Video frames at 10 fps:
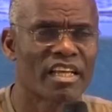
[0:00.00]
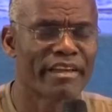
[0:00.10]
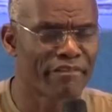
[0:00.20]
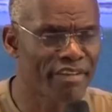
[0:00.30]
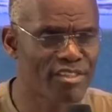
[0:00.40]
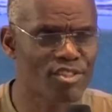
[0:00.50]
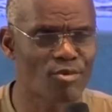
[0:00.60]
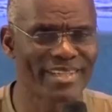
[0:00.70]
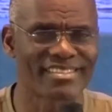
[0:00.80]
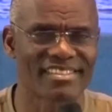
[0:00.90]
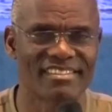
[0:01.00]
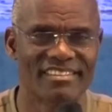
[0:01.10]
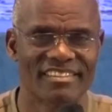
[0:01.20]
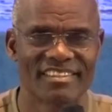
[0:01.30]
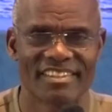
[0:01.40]
in verse 20.
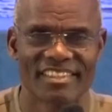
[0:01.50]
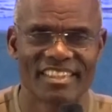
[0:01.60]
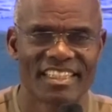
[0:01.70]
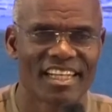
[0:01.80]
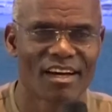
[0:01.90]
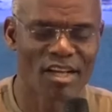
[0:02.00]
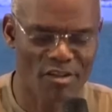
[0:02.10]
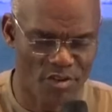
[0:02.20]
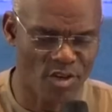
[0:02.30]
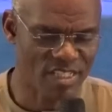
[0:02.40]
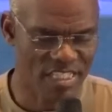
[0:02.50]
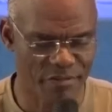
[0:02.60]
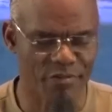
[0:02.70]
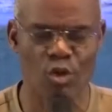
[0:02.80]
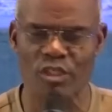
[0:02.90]
And of course,
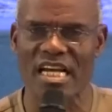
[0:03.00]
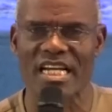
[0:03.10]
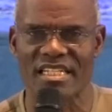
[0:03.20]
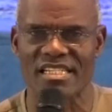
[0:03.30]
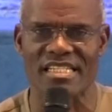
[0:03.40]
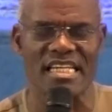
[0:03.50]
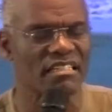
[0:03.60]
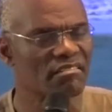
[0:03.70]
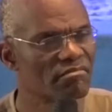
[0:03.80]
give your tithe as 10.